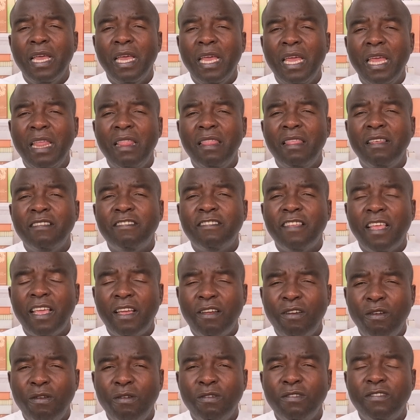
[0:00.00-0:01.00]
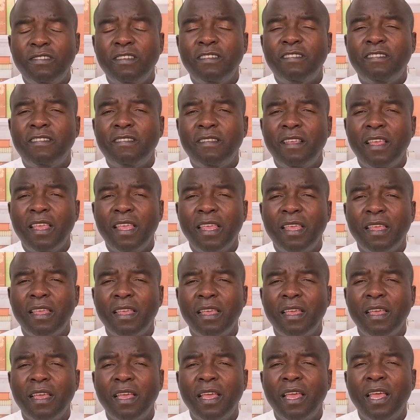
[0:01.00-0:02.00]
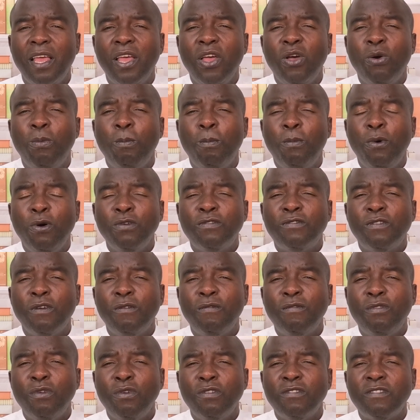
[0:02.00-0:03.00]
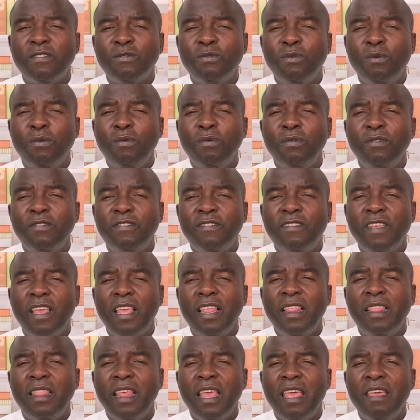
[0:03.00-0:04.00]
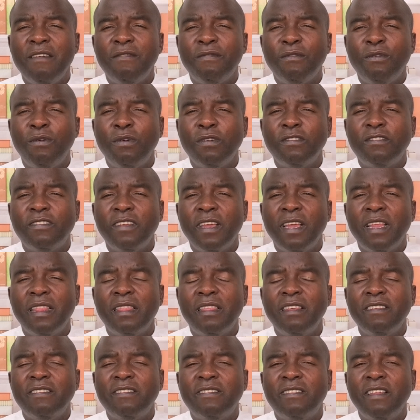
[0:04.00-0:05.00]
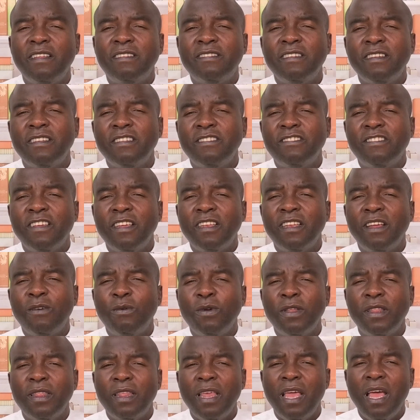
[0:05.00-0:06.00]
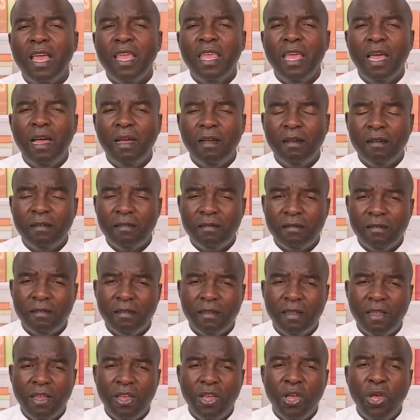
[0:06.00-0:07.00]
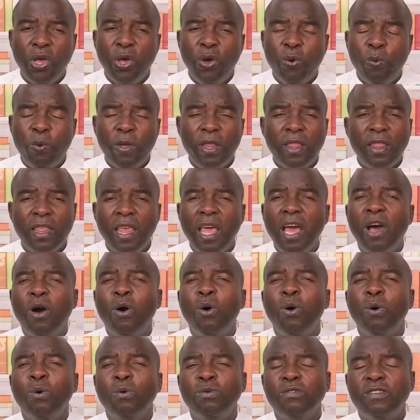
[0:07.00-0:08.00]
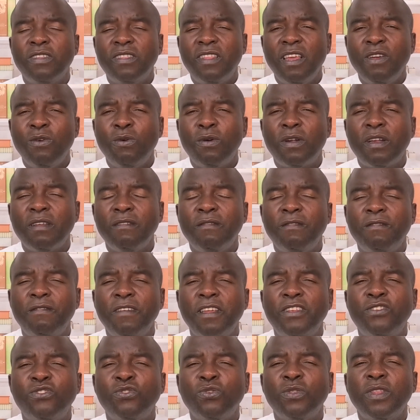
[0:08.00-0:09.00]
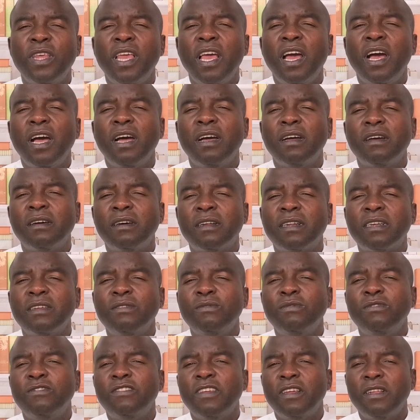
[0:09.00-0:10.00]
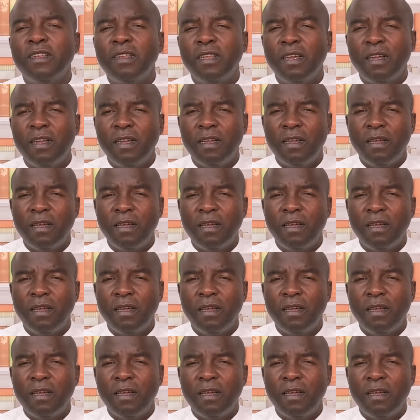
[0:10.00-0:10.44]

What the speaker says: and the psychologists say, most of those who say they've got this certain gender when they are young, when they are old, they will revert to their real gender.